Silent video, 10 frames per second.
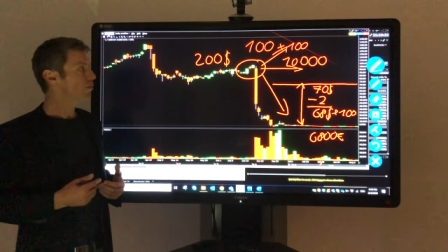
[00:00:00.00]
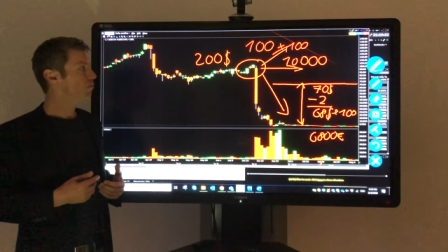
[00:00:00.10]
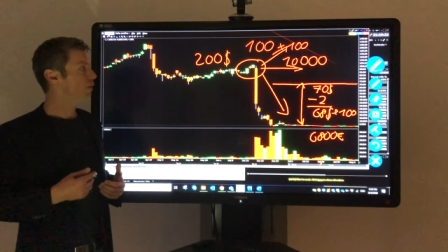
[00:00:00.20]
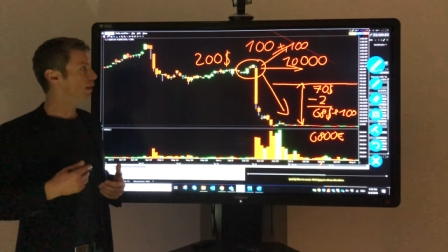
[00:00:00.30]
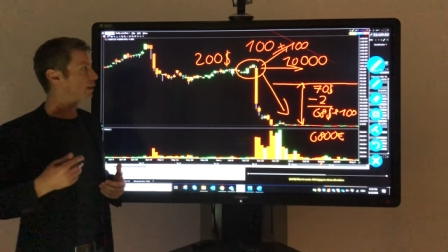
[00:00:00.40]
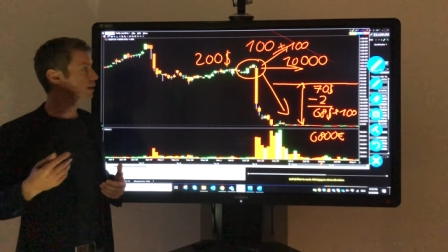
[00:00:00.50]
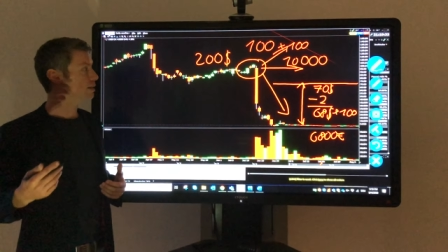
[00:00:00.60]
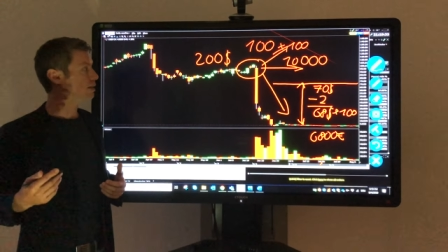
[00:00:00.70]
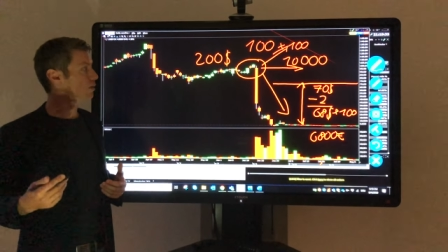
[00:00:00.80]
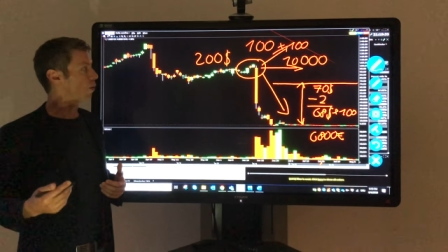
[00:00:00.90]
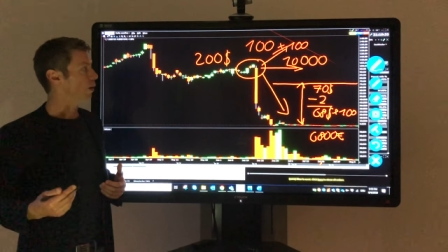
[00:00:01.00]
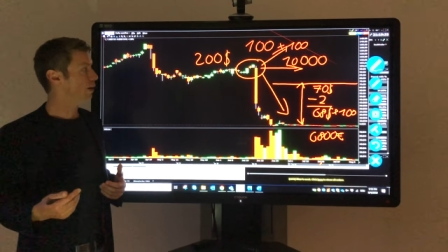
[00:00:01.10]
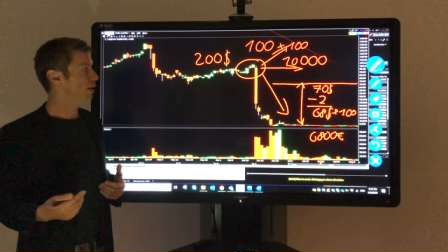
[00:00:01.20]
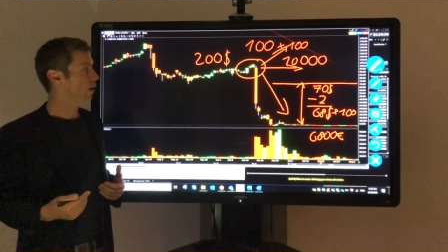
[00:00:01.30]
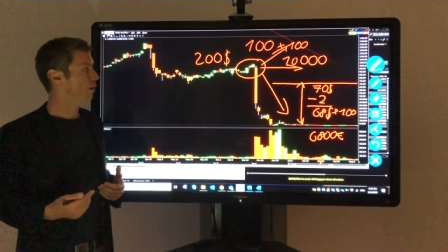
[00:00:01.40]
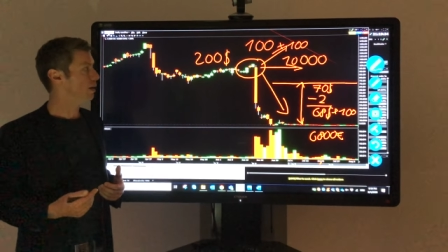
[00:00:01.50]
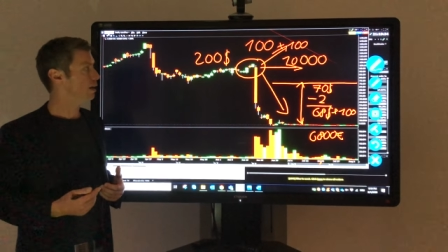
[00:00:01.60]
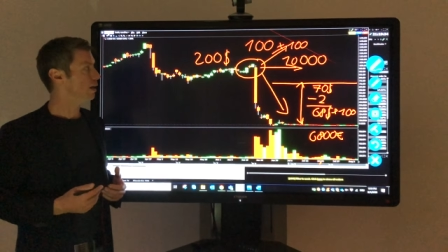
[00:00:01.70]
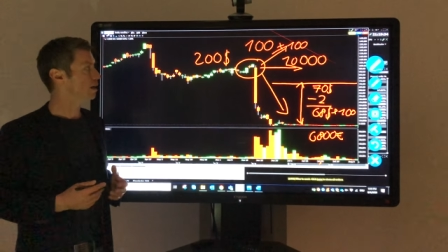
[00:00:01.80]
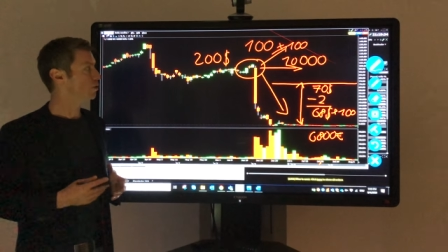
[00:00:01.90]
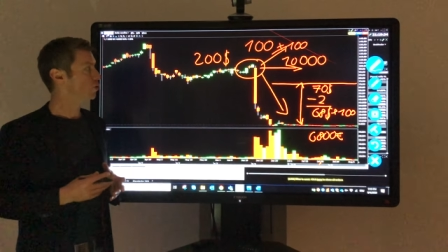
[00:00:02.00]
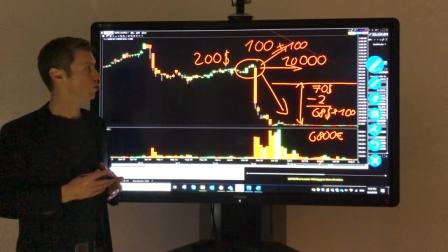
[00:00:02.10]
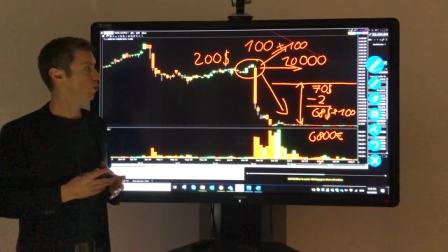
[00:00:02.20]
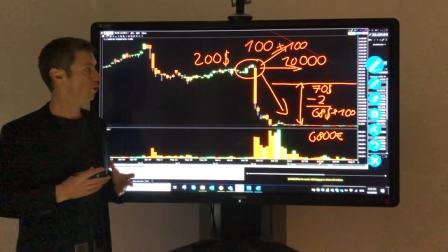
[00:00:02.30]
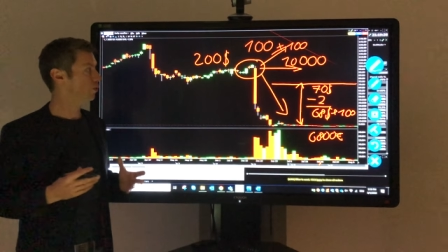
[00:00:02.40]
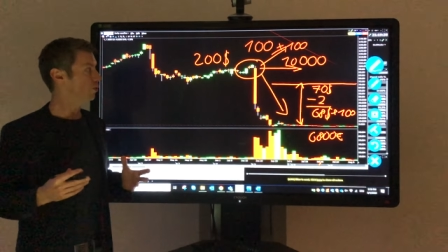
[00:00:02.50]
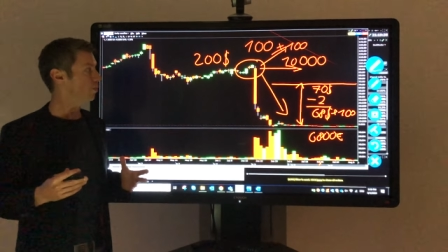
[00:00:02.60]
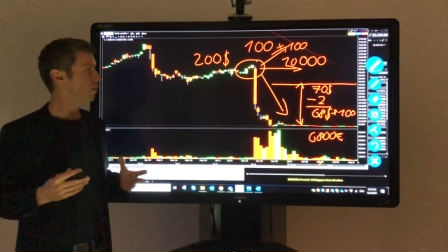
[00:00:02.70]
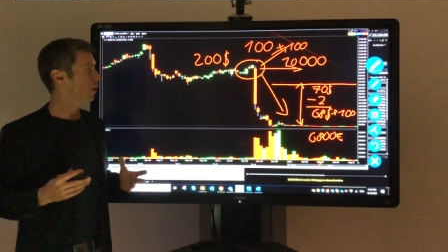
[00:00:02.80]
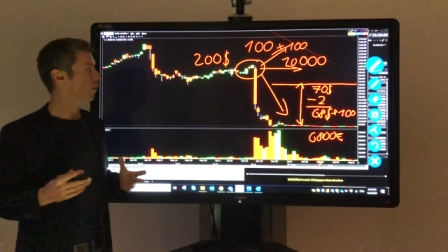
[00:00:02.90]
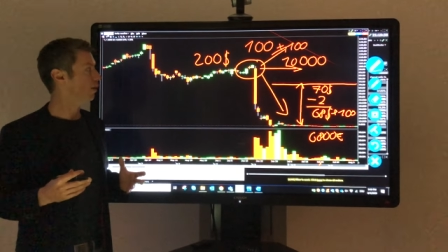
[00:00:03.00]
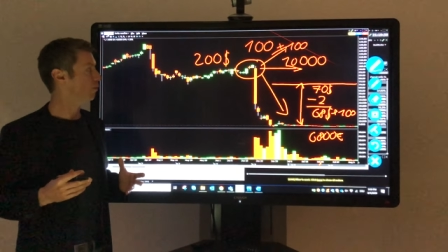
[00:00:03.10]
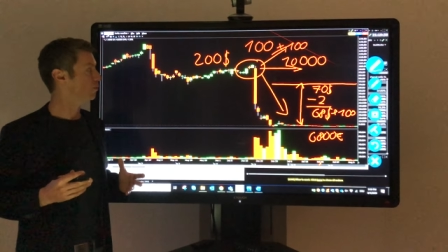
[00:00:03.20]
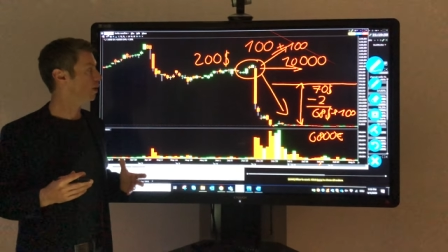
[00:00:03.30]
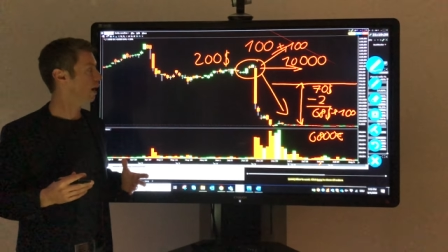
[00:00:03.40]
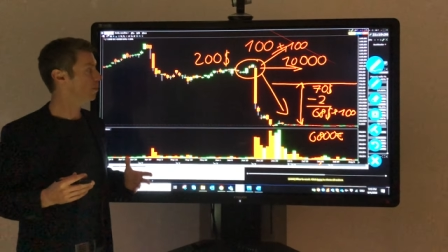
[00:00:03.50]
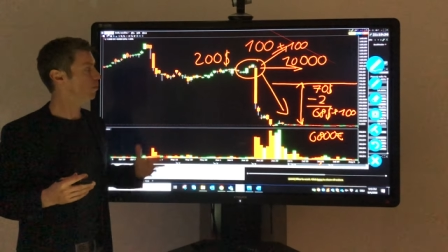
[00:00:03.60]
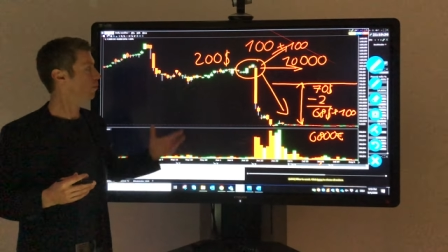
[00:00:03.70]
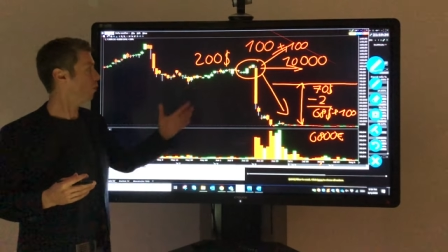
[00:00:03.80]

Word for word: think this is going down in a short period of time,